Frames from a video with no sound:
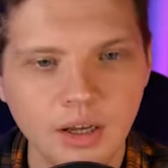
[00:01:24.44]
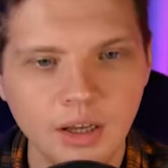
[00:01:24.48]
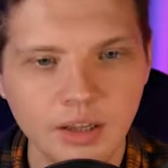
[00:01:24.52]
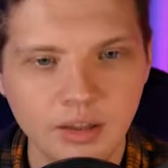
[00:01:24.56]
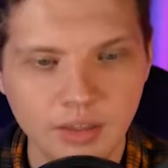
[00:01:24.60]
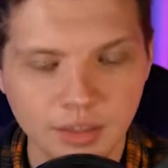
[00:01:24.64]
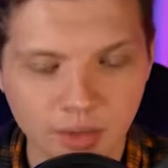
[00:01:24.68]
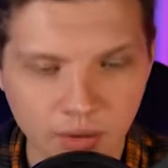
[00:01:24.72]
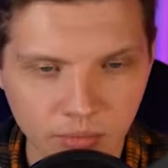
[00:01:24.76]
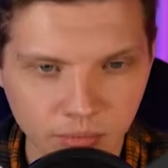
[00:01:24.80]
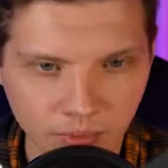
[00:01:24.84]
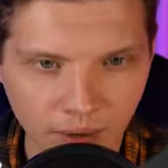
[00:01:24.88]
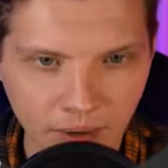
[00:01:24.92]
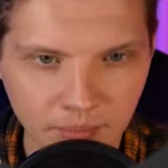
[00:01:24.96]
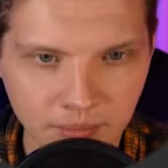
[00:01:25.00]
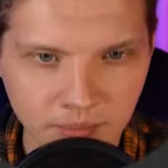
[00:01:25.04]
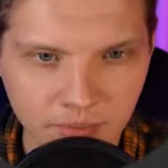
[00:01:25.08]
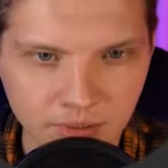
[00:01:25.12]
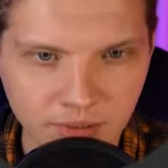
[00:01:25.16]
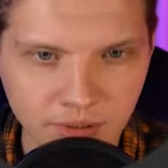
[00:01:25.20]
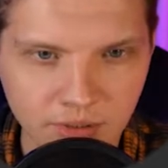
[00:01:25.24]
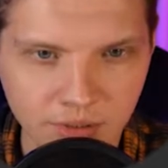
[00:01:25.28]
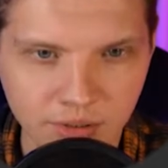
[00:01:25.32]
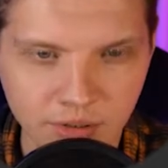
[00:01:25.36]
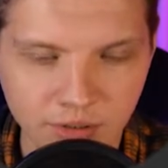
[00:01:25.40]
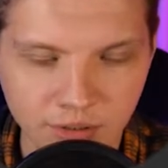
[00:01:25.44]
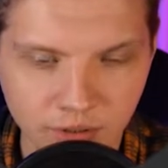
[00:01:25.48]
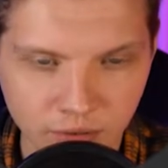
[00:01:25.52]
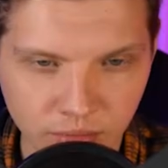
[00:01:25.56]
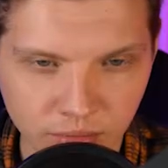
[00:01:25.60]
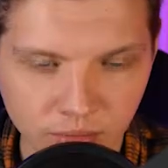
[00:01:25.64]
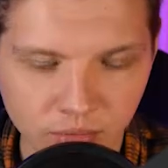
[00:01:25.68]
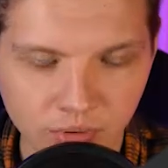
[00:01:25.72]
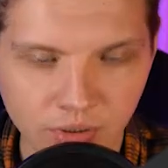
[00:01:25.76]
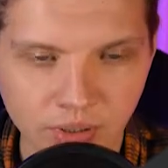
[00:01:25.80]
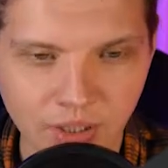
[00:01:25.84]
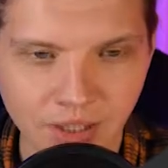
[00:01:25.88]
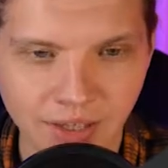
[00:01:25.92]
November
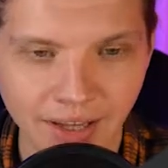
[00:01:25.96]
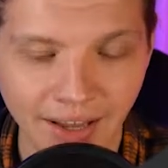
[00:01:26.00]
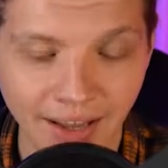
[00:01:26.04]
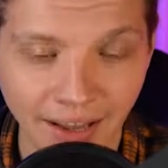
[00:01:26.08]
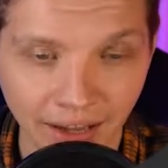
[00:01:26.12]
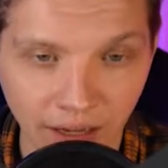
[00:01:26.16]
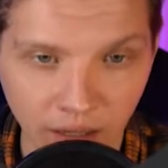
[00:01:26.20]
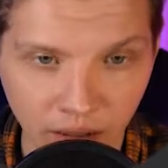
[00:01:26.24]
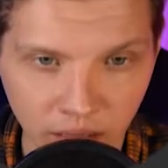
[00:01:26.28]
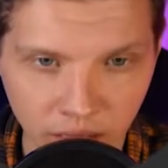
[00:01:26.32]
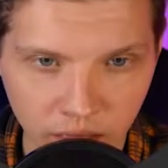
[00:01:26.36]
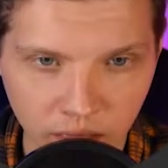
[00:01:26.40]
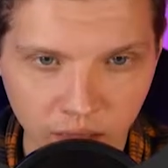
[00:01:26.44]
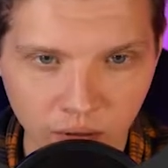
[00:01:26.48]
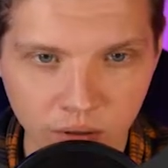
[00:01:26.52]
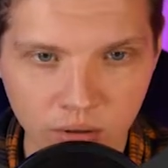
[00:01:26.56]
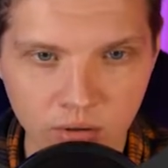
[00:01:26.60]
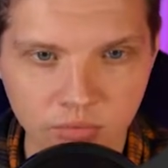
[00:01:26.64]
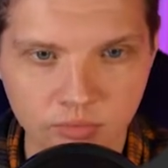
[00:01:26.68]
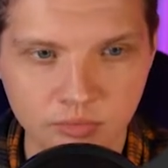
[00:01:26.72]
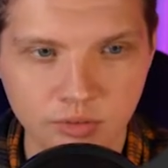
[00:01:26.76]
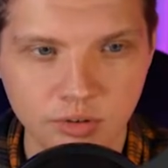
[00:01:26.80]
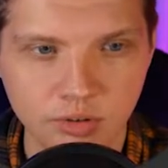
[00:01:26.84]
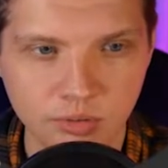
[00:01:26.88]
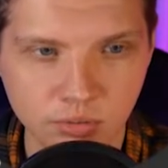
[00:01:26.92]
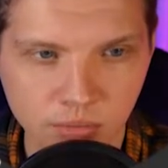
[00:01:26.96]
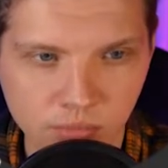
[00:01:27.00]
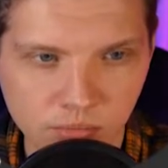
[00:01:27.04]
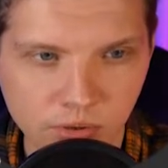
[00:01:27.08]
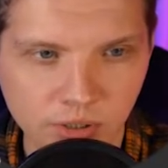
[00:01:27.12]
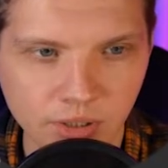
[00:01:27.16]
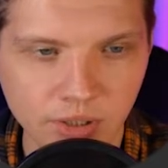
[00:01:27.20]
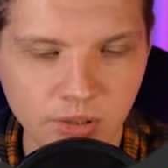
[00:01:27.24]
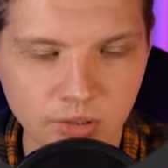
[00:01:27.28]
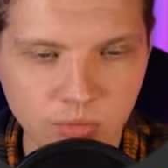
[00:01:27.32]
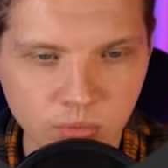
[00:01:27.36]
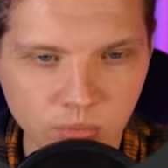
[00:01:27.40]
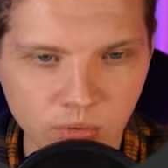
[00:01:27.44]
28th of
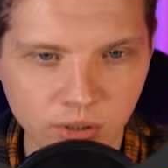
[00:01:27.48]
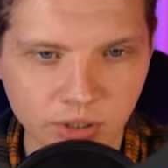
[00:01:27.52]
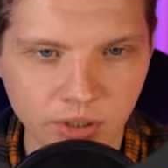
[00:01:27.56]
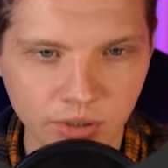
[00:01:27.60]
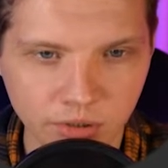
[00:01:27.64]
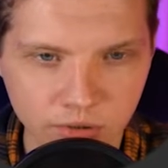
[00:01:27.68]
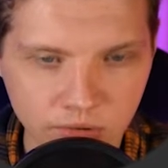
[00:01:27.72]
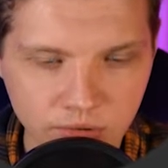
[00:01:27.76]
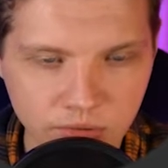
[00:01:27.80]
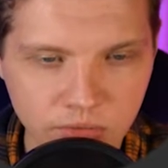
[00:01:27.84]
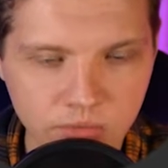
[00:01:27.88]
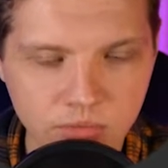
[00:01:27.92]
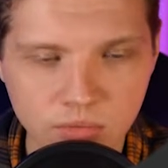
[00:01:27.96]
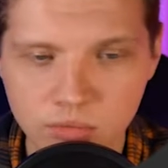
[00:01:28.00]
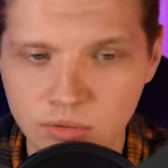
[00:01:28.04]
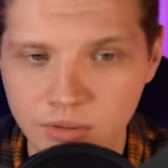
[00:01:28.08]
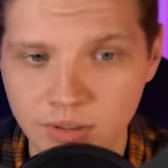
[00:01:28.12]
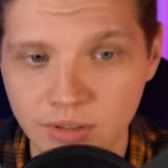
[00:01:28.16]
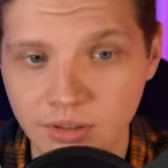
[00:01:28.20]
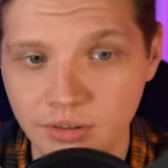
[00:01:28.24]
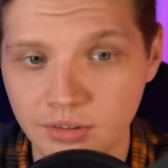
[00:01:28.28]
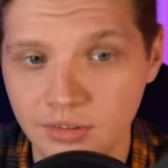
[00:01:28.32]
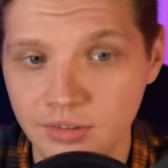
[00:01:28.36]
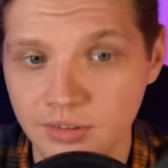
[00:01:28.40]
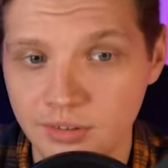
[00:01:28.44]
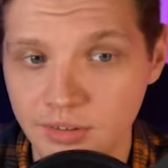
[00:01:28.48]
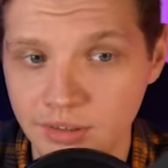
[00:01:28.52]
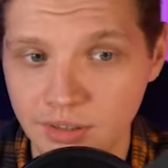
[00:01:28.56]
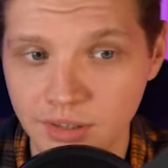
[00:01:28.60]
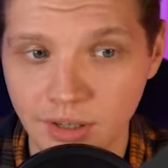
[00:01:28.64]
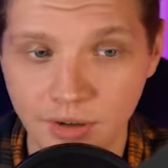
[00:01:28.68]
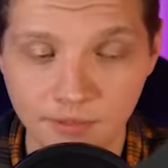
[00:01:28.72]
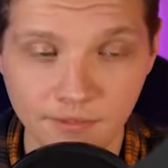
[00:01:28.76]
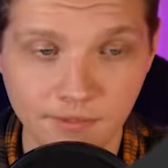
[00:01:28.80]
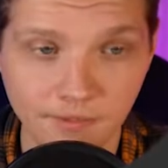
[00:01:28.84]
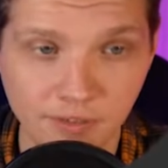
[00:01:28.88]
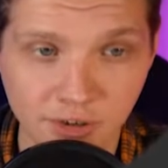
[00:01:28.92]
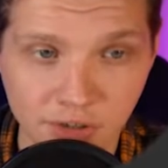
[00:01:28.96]
2022 is the
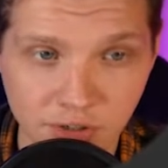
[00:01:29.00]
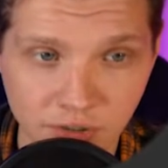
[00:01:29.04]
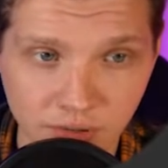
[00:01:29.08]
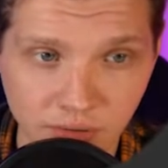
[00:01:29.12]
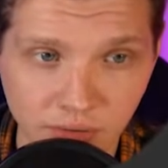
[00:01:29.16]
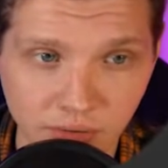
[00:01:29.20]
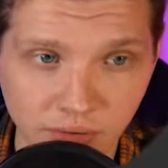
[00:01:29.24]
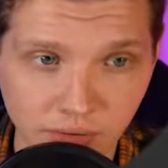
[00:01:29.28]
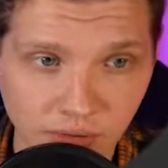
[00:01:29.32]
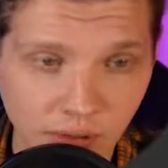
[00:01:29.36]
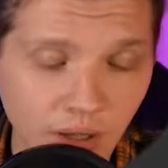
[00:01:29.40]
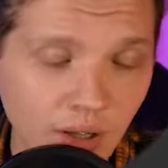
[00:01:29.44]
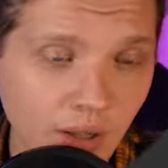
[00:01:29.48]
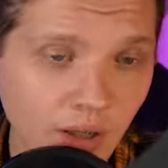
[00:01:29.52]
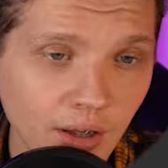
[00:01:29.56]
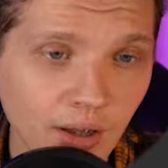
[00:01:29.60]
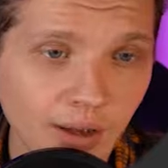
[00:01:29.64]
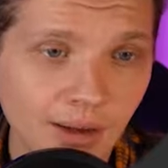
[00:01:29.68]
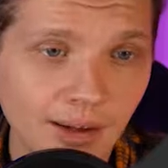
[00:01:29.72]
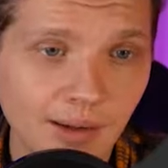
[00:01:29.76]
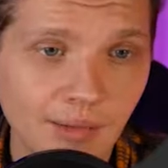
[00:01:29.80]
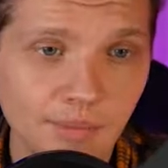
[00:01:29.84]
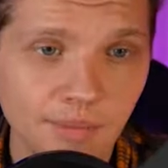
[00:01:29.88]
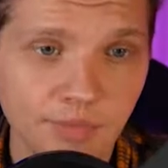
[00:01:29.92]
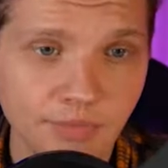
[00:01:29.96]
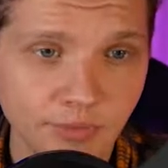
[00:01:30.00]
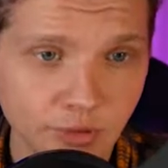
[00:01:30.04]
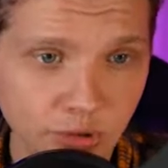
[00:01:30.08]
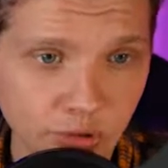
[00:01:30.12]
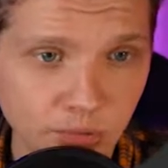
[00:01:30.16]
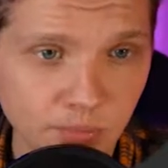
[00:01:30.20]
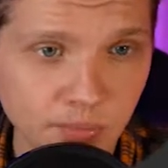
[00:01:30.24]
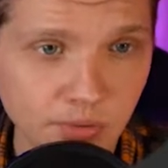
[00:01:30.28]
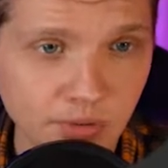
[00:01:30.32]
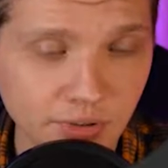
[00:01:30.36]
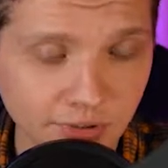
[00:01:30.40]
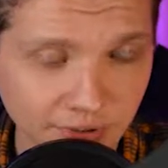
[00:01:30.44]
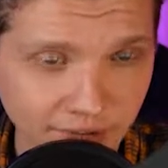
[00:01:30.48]
official
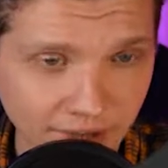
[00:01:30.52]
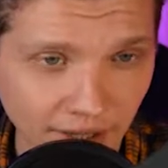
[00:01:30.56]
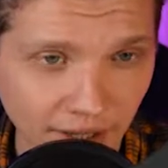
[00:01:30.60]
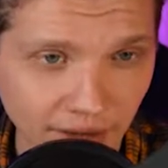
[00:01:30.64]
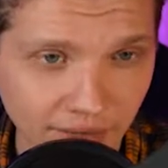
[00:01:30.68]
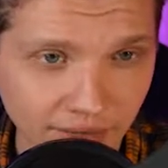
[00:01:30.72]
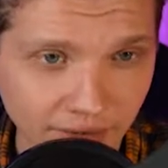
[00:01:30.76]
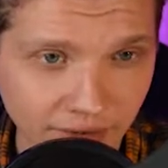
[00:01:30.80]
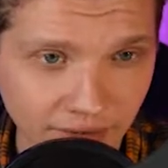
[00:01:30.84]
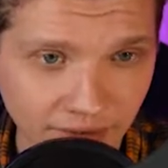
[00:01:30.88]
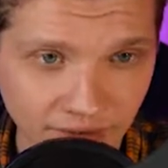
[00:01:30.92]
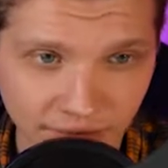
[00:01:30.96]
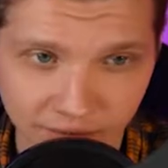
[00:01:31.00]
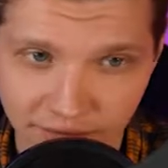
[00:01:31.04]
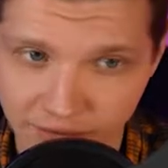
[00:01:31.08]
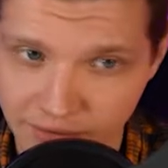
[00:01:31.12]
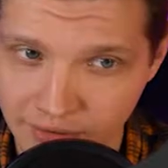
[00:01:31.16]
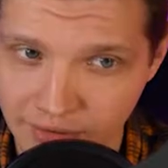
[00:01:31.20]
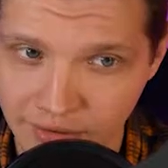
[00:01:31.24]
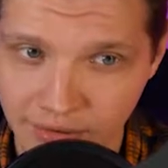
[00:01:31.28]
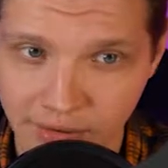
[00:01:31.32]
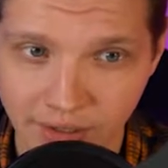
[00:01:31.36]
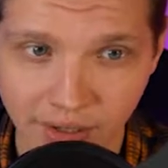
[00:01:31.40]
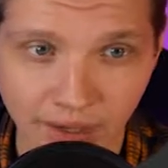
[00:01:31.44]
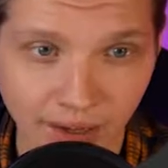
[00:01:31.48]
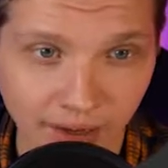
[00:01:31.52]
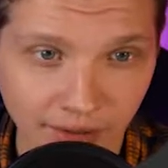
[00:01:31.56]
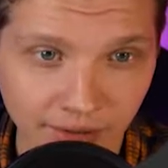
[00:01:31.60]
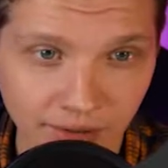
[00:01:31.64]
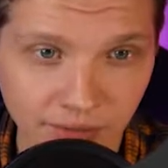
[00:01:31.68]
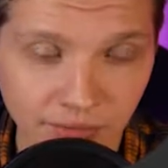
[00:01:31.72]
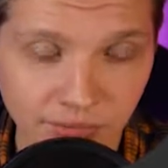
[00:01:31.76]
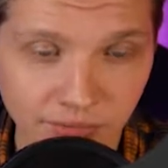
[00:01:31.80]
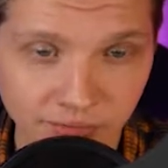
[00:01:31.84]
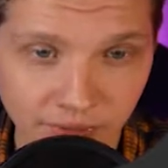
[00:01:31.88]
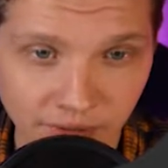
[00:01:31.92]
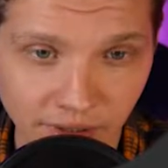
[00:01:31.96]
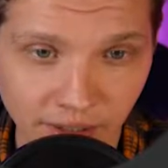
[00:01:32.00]
Drupal 7's end
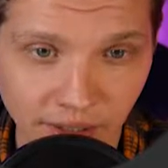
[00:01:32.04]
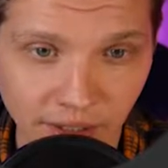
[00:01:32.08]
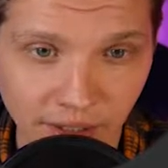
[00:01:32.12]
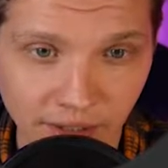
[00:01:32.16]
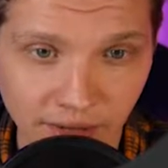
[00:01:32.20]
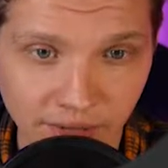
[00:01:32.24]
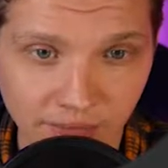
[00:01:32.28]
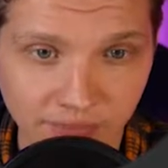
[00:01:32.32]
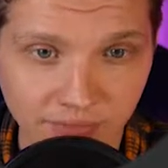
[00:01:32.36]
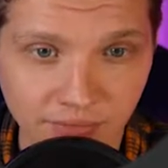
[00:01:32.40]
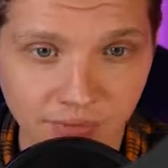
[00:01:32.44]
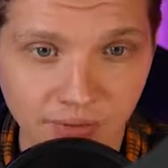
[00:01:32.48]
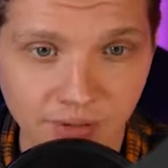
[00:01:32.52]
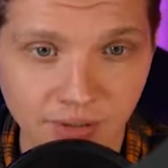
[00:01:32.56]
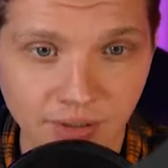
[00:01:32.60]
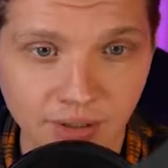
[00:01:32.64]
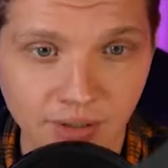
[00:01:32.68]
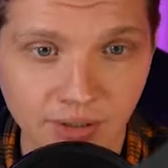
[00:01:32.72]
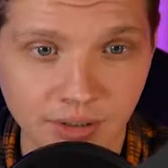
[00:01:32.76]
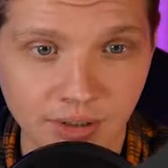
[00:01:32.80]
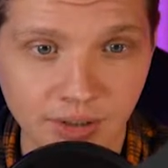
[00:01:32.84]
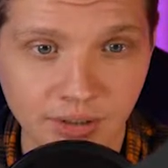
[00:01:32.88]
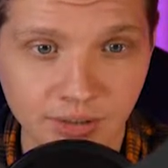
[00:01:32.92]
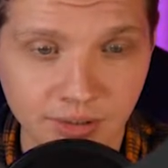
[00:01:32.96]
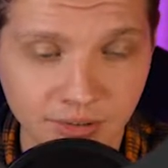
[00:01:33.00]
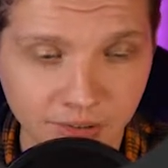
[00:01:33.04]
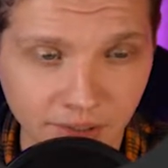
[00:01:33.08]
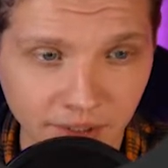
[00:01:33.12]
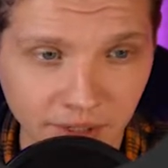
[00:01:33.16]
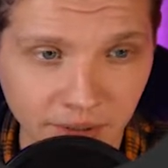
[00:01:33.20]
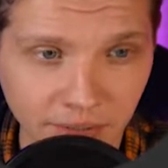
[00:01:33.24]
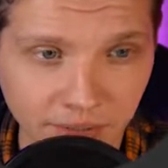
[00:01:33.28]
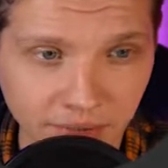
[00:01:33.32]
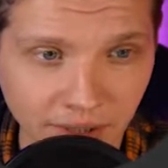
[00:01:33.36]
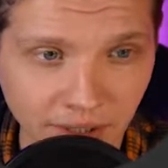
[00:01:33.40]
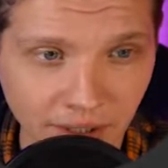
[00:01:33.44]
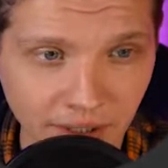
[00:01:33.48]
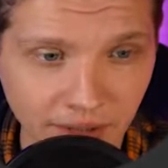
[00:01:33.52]
of life
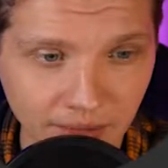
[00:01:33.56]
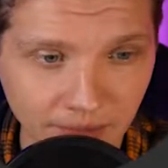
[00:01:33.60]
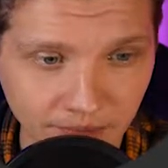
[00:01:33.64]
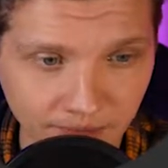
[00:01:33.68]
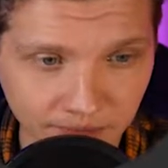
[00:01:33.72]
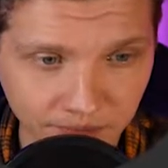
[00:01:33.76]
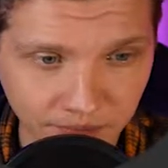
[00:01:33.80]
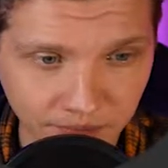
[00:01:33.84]
timeline.